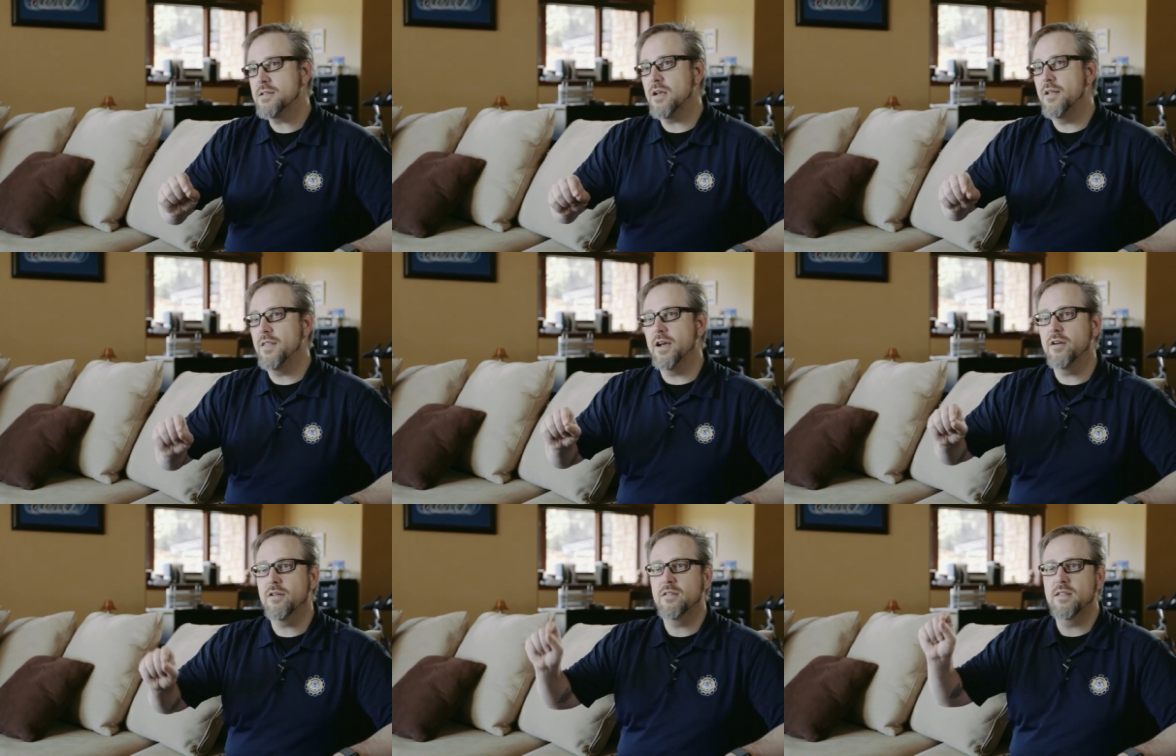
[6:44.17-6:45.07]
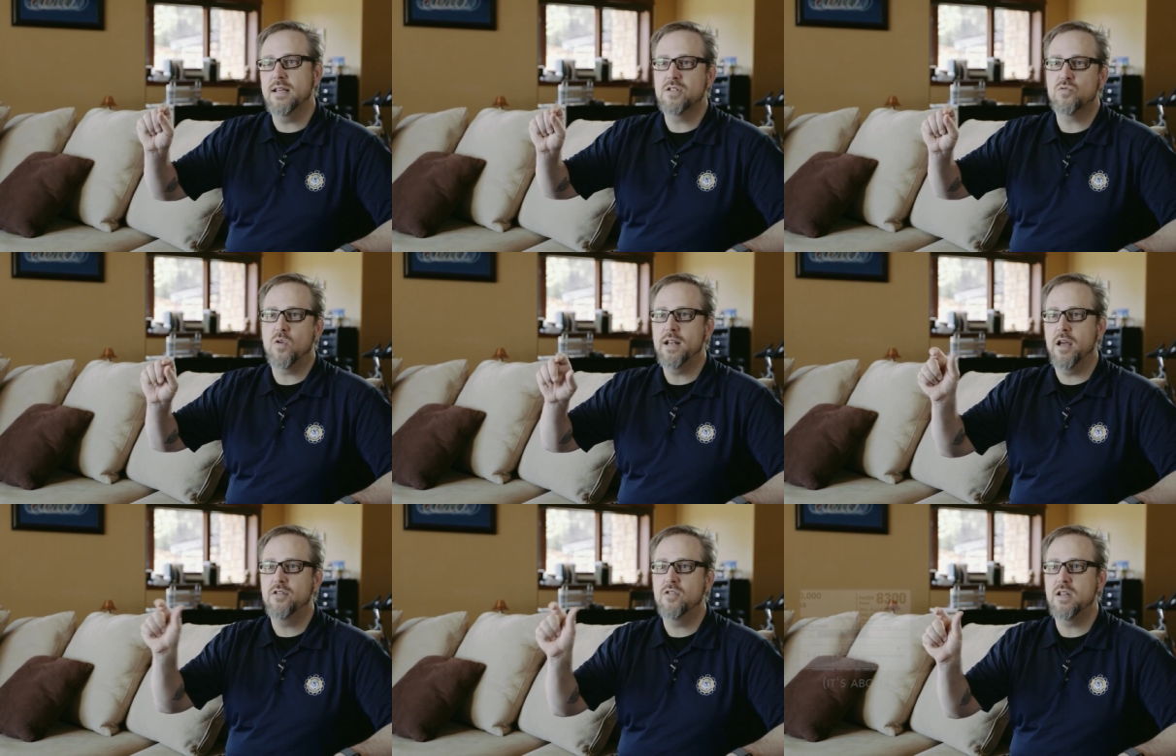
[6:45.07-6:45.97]
on there that's right
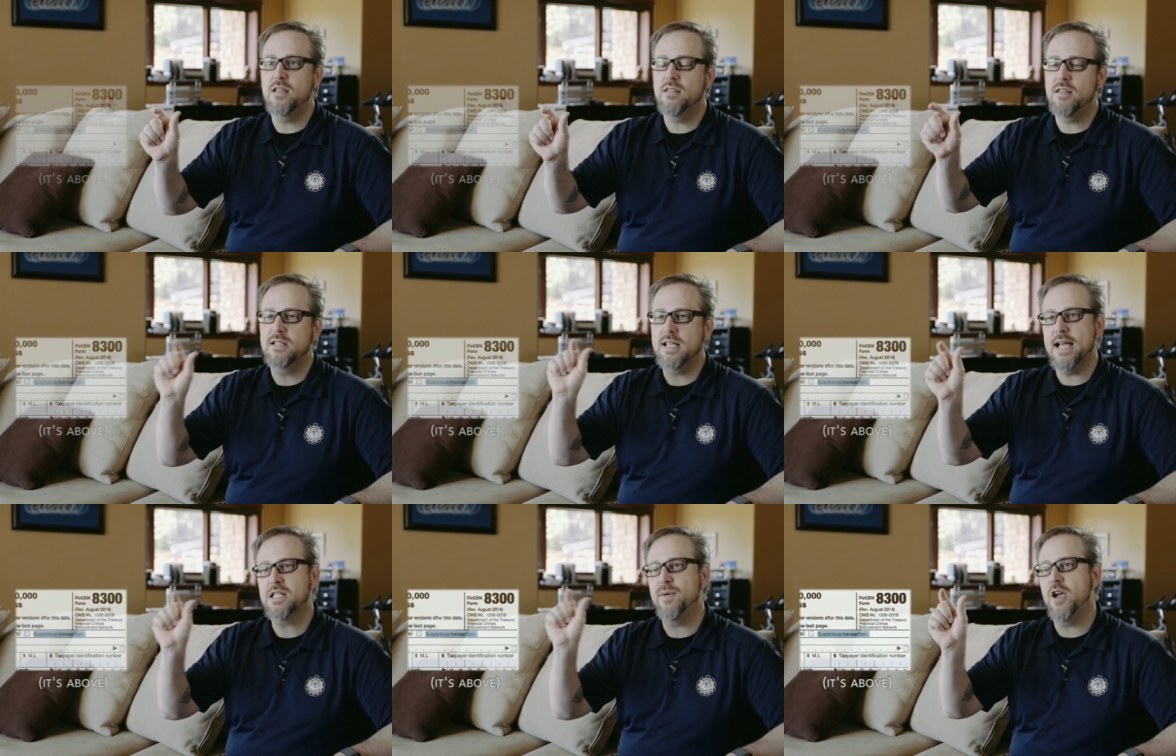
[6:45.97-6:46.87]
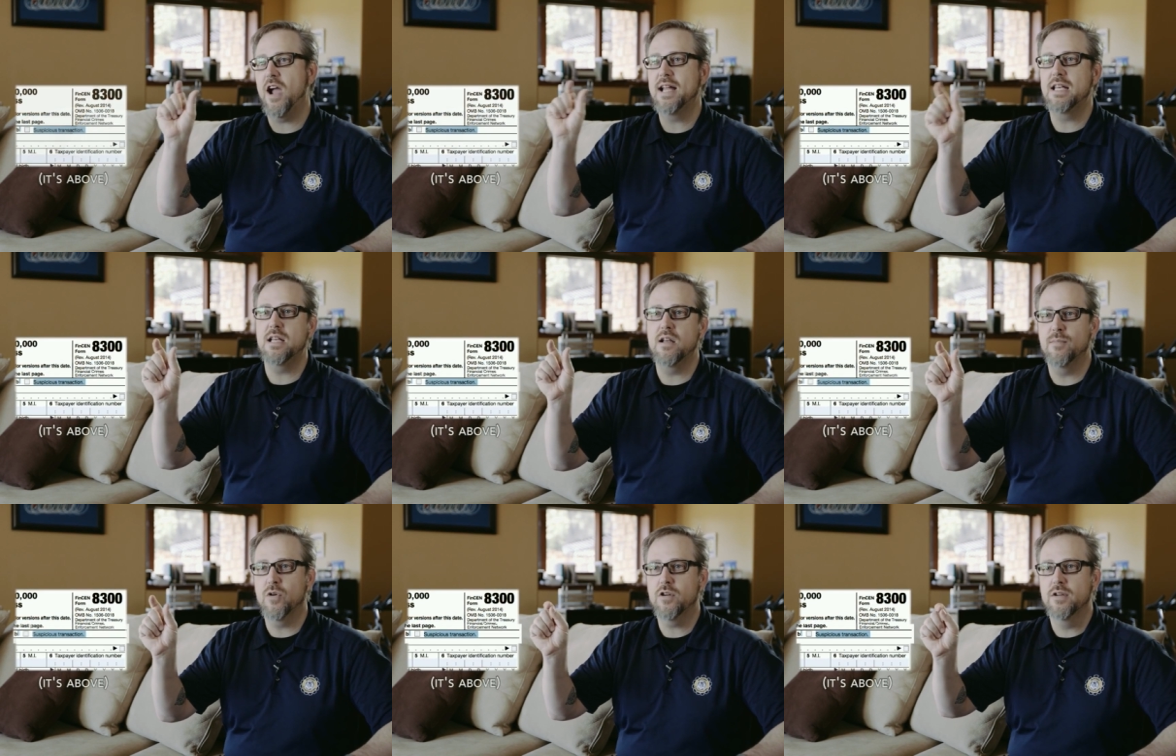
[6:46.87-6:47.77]
underneath the taxpayer ID number